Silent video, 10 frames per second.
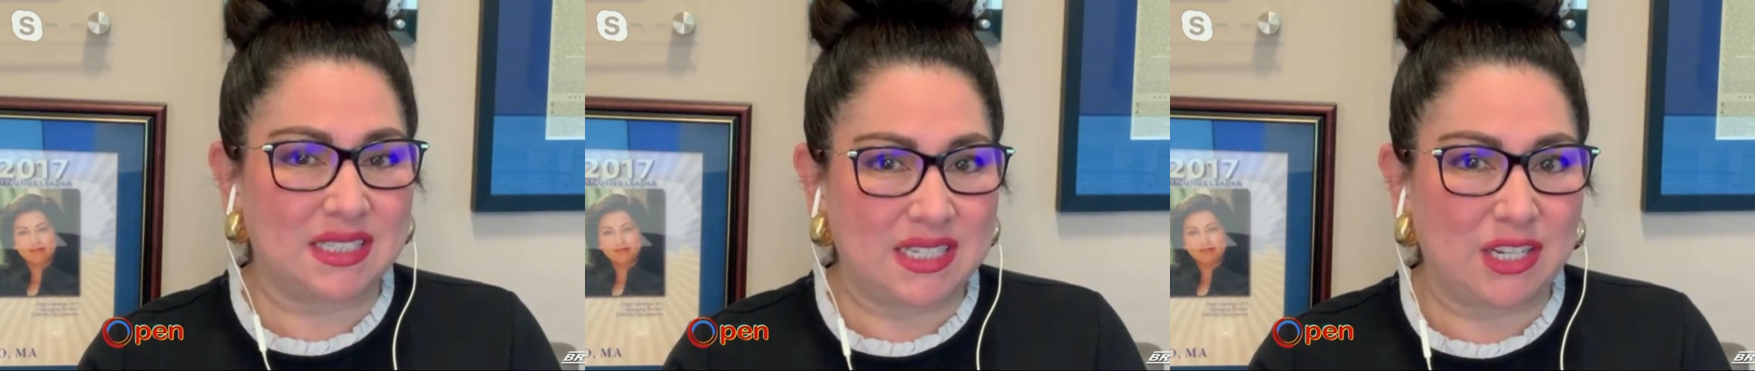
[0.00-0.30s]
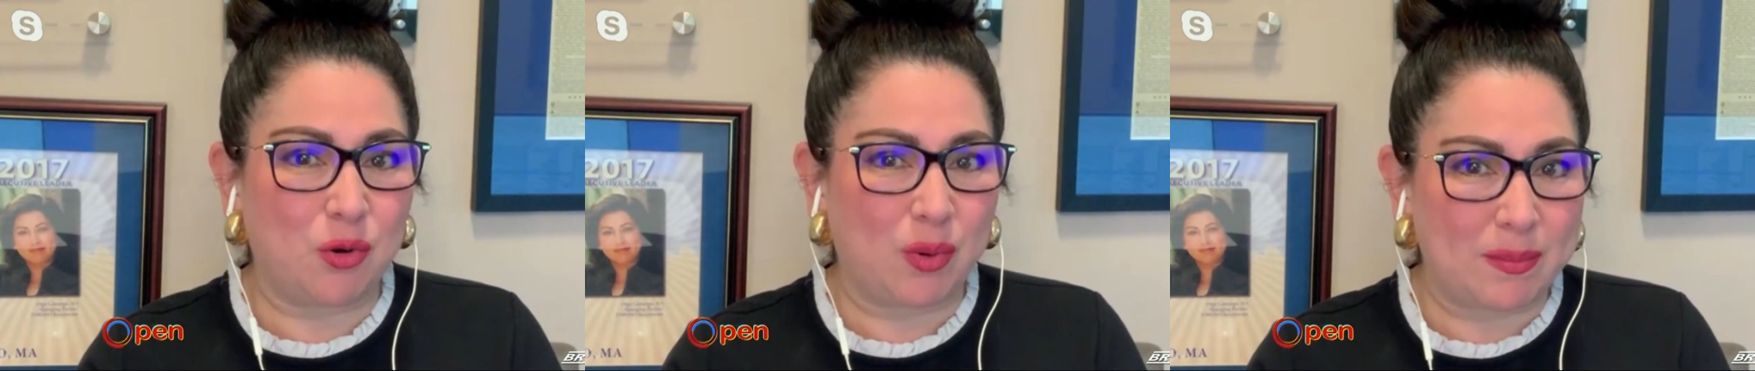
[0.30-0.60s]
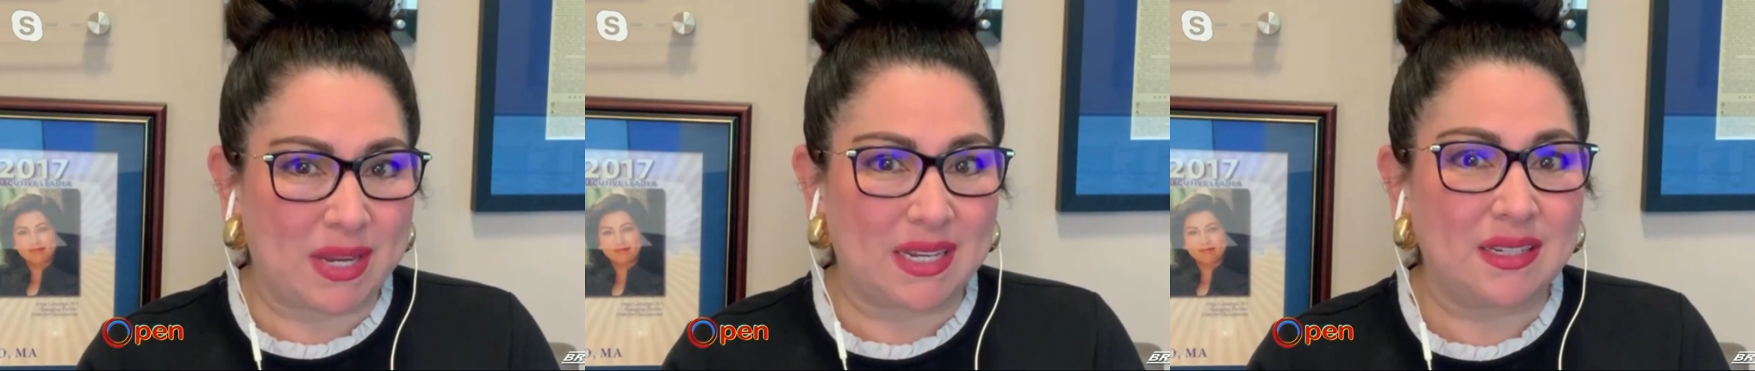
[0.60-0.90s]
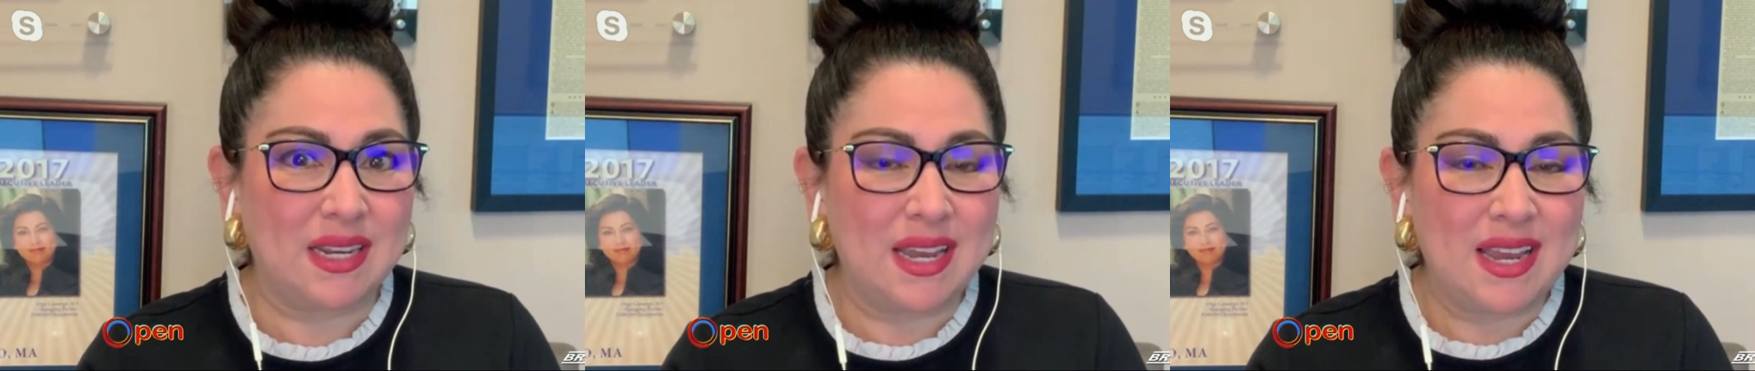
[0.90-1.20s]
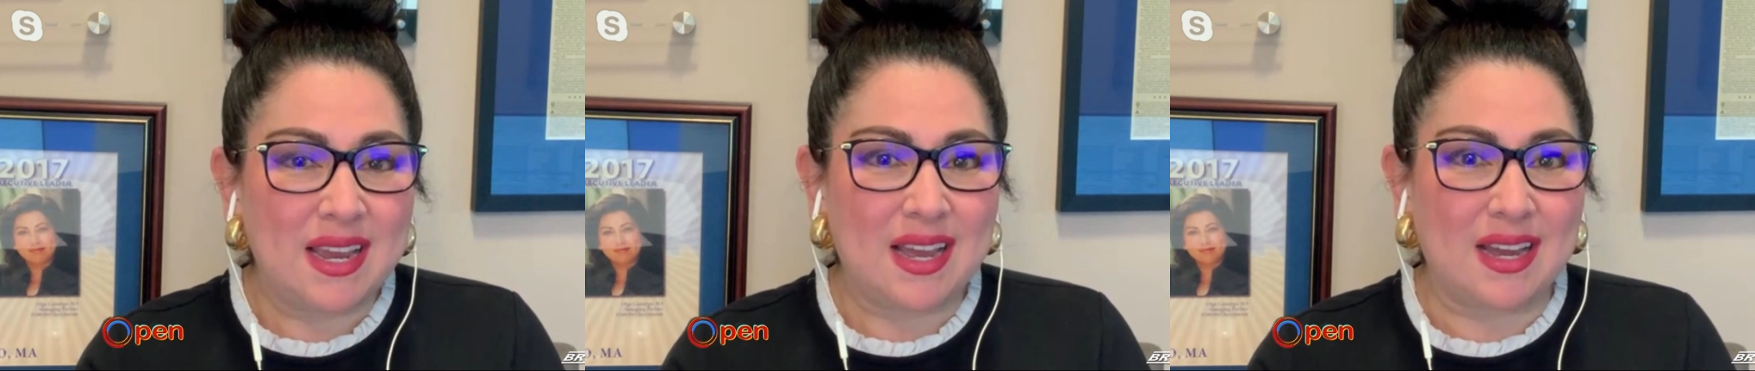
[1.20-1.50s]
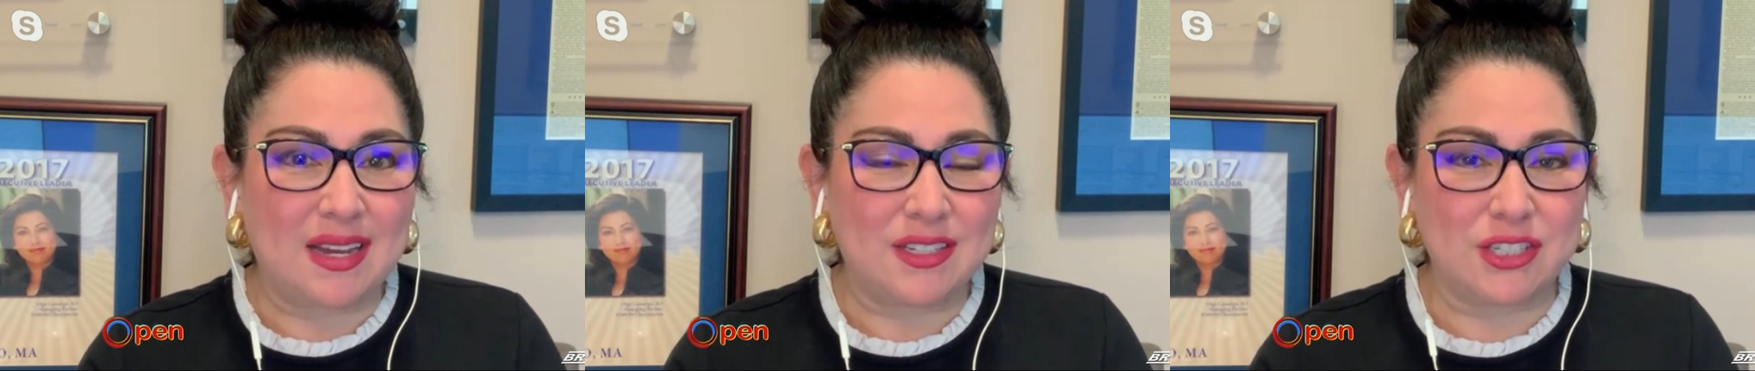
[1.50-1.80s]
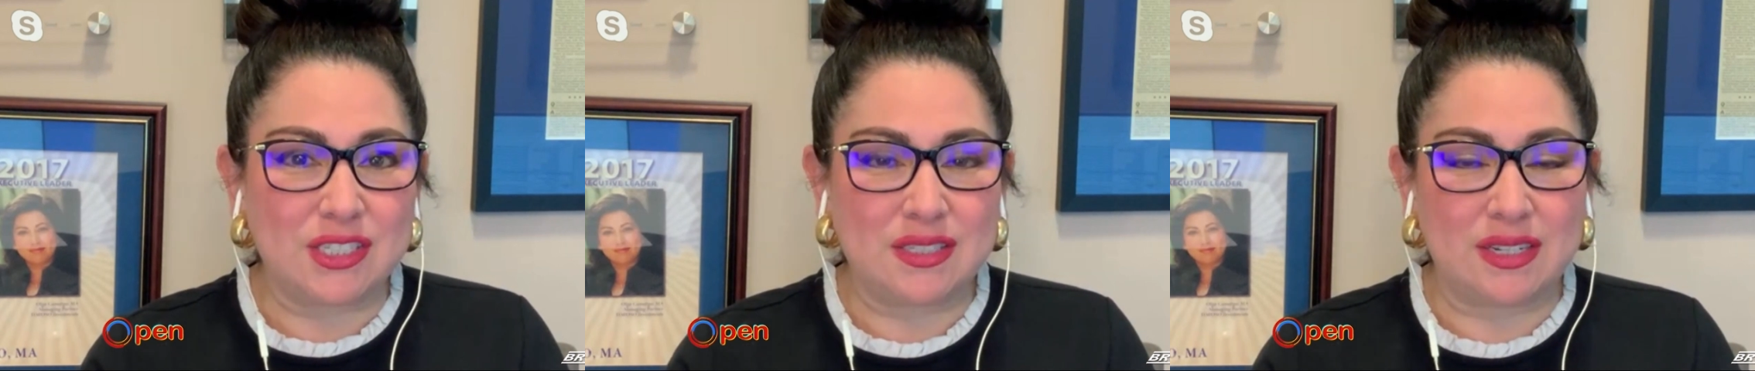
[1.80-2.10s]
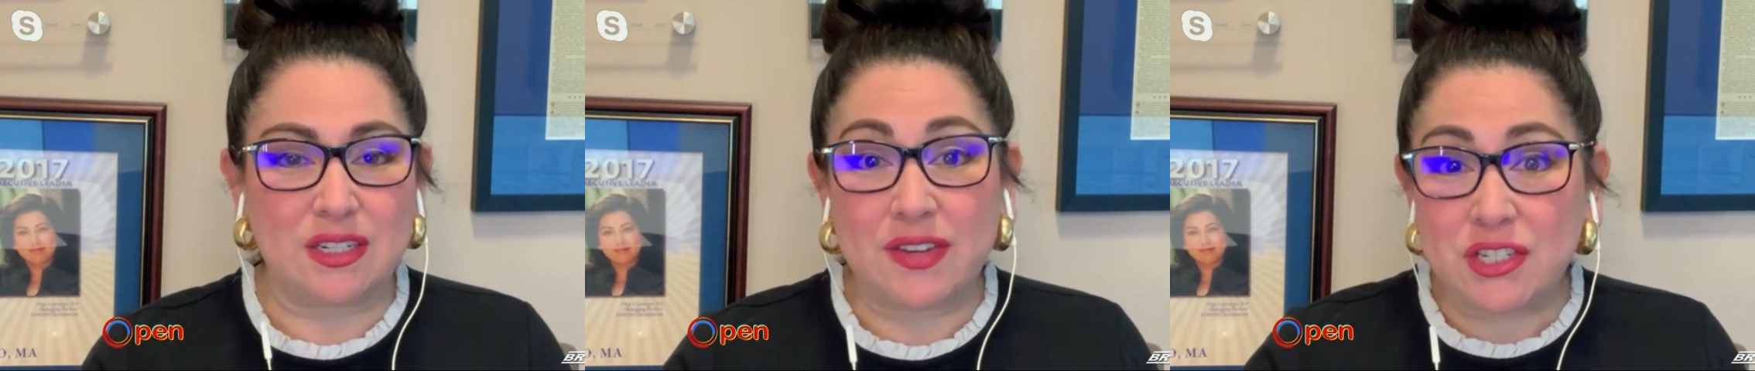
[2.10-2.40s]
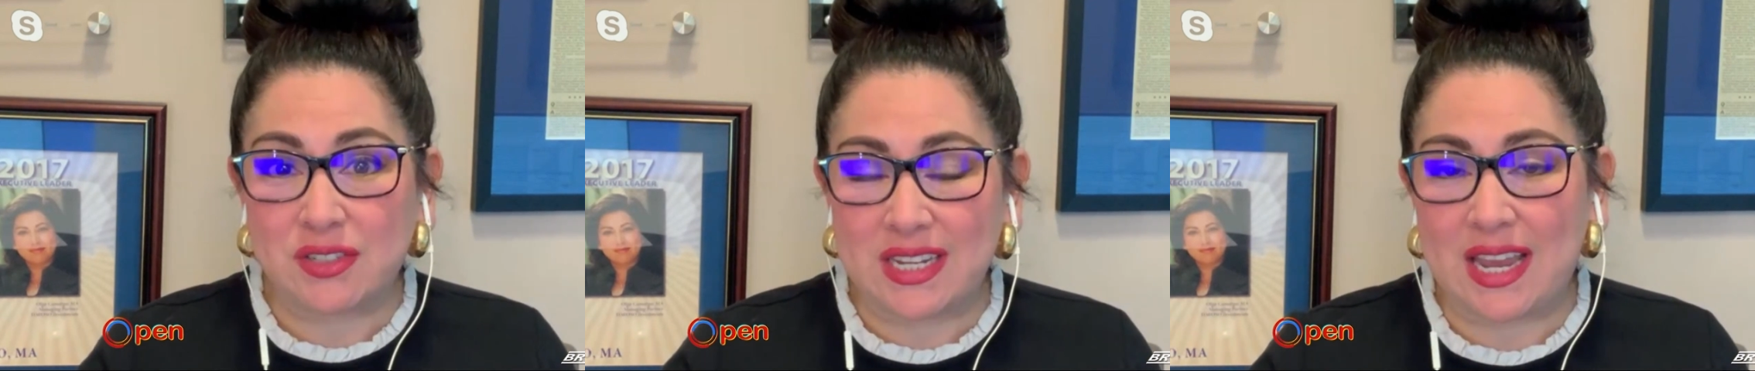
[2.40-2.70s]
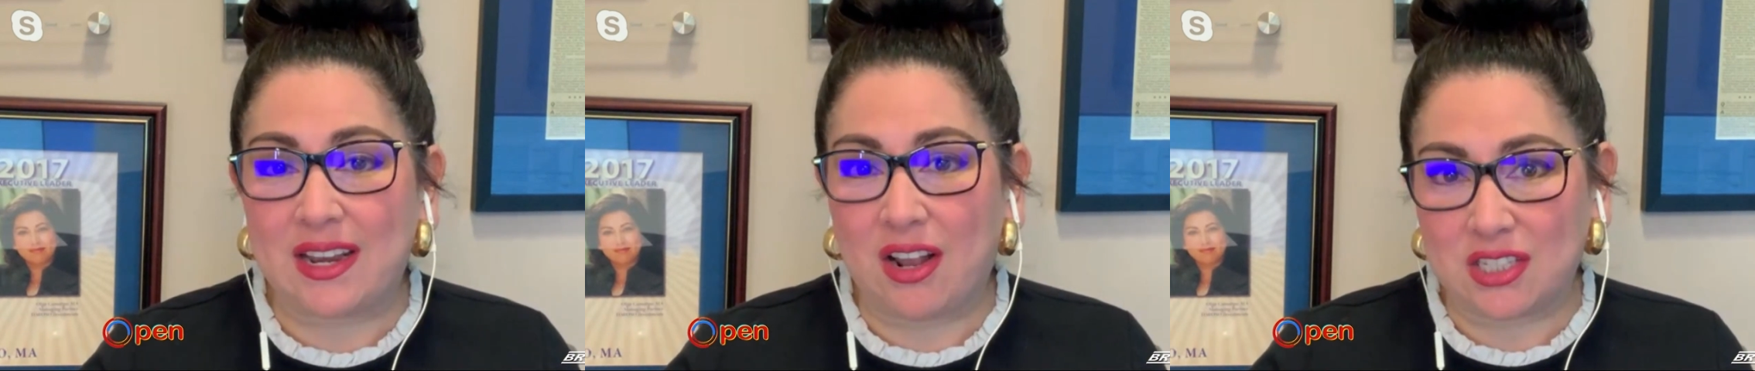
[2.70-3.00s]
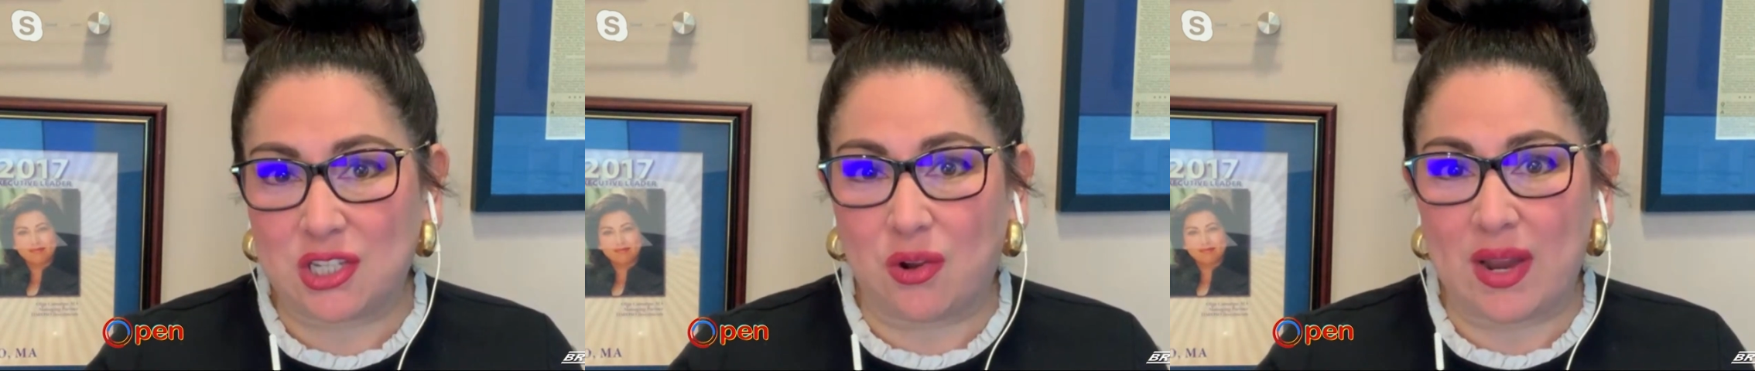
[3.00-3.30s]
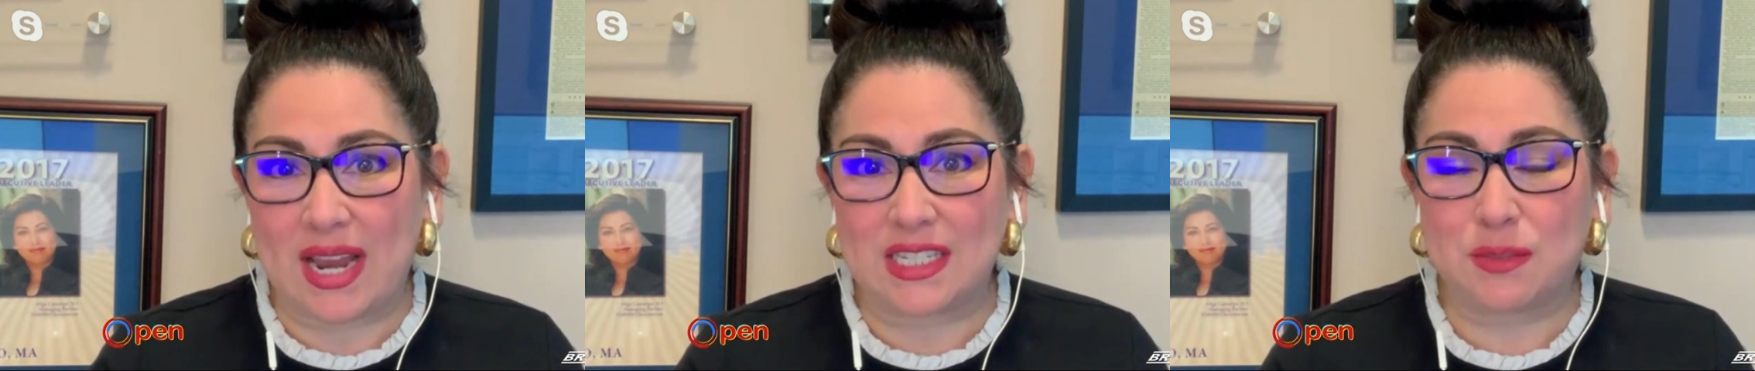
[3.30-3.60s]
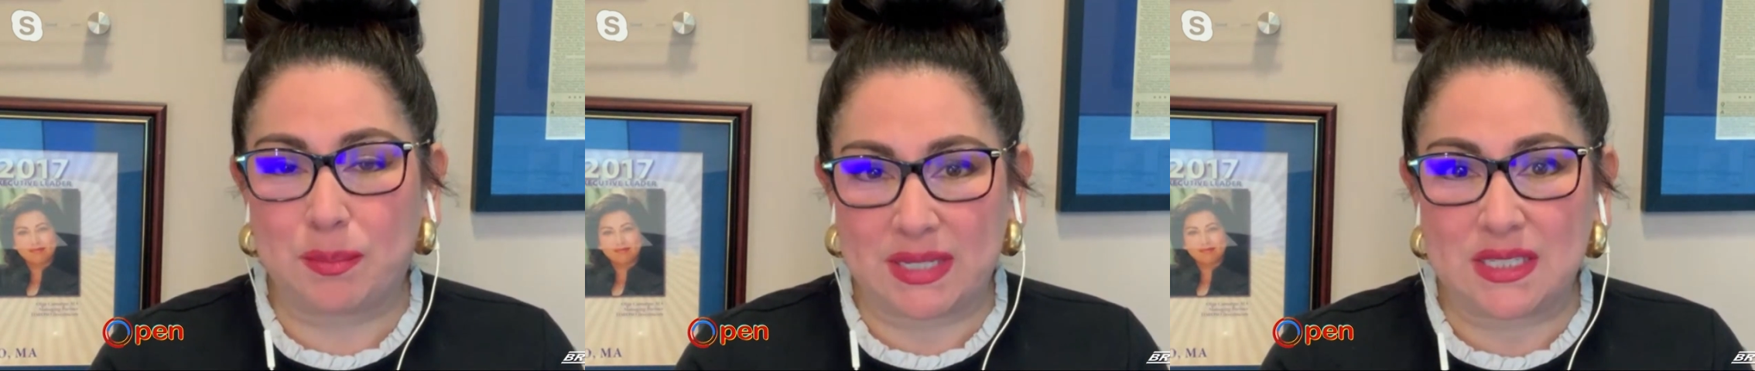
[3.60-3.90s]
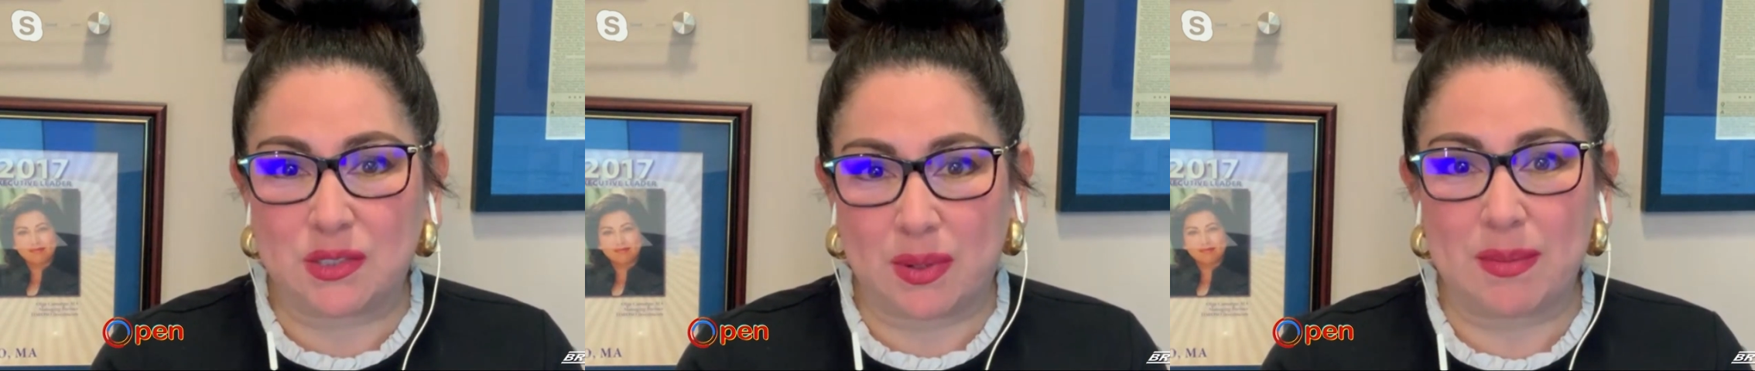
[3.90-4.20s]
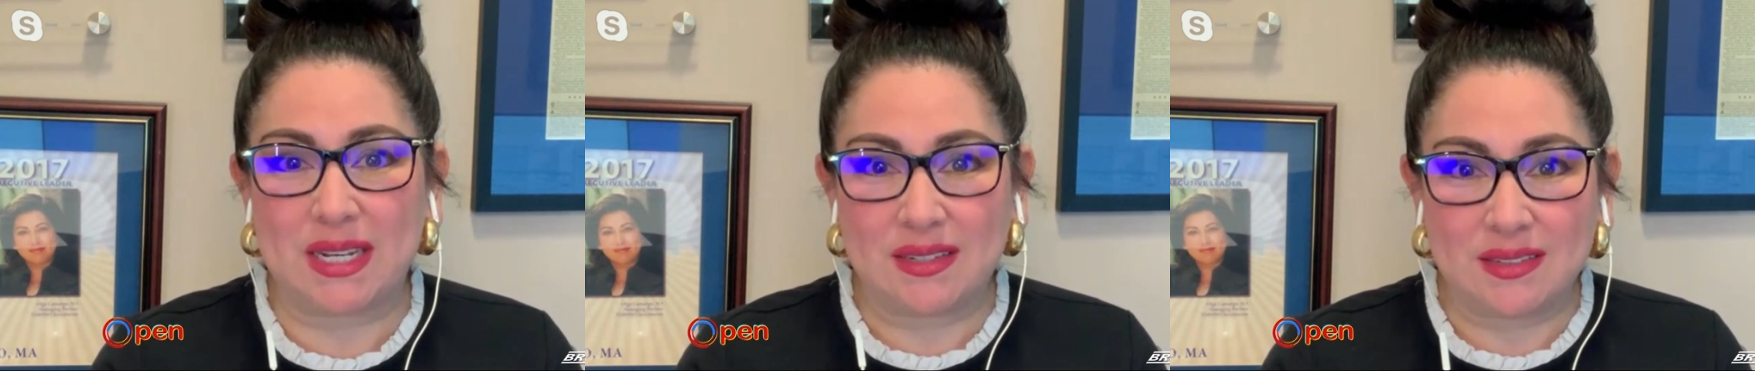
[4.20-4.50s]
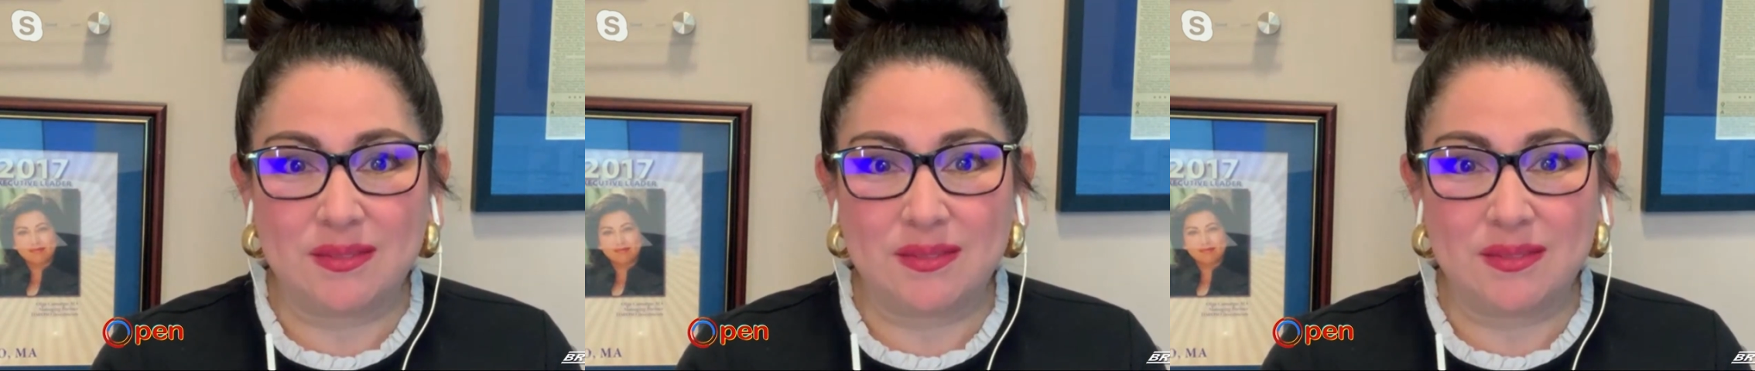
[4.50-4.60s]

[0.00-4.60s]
Speaker 1: Latino women, uh, just individually and also as business women.